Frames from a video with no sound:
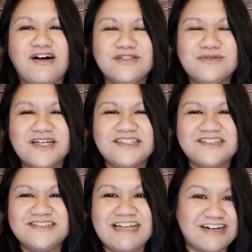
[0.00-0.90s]
all the way
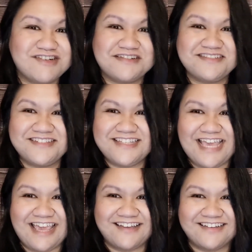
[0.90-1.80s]
to letter
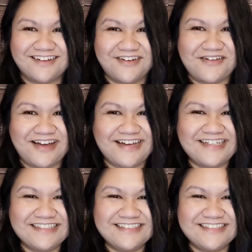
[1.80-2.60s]
Z. Okay?